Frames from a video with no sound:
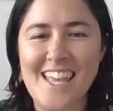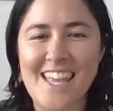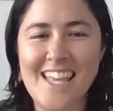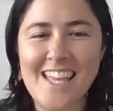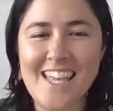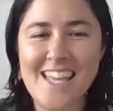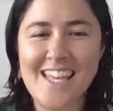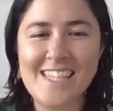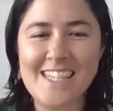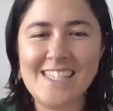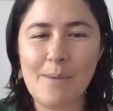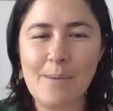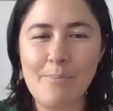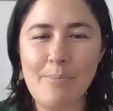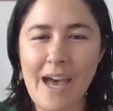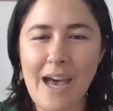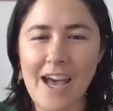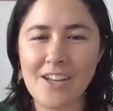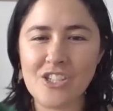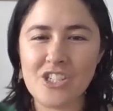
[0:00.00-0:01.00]
is
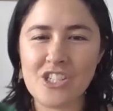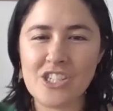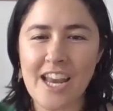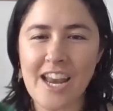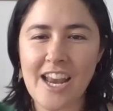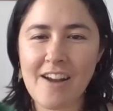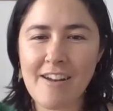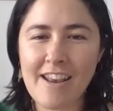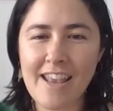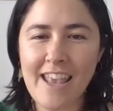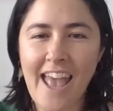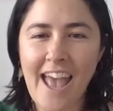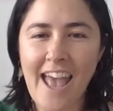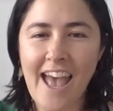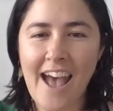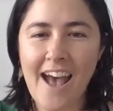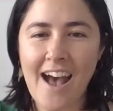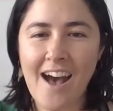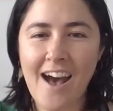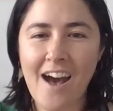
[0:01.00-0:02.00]
about sharing
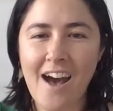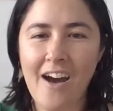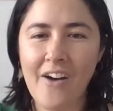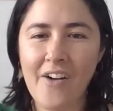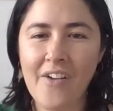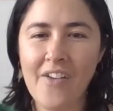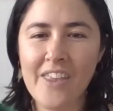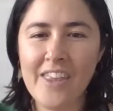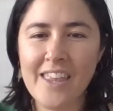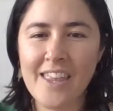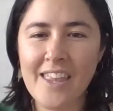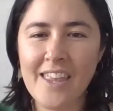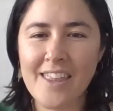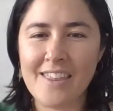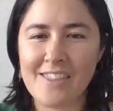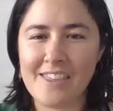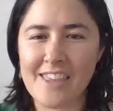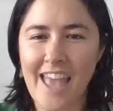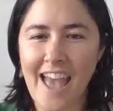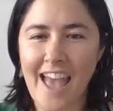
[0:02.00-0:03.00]
how
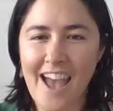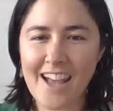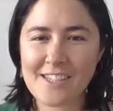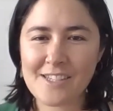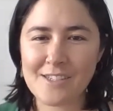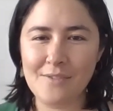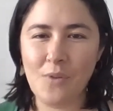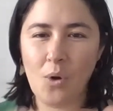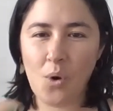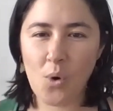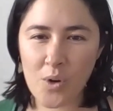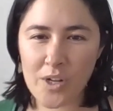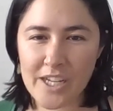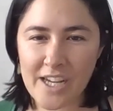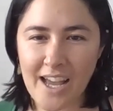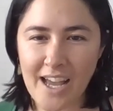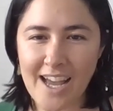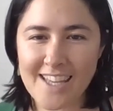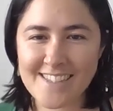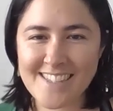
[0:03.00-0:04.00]
the act of
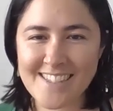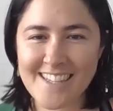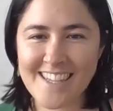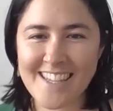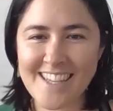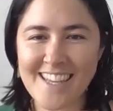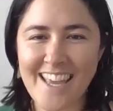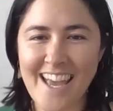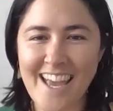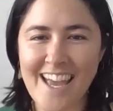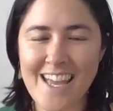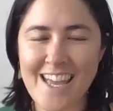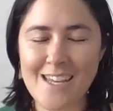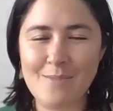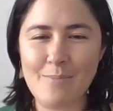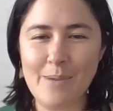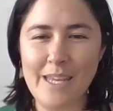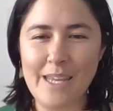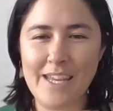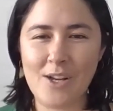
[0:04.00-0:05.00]
organising
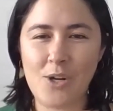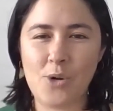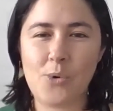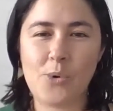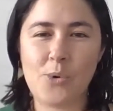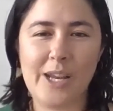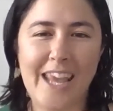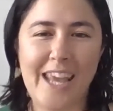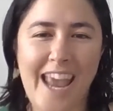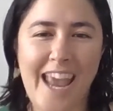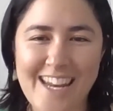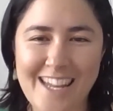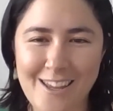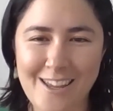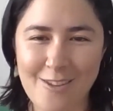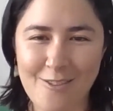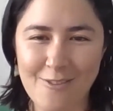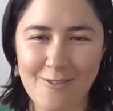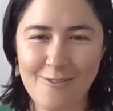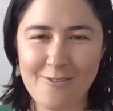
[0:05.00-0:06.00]
can be
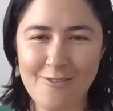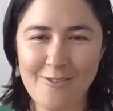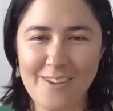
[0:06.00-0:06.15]
creative.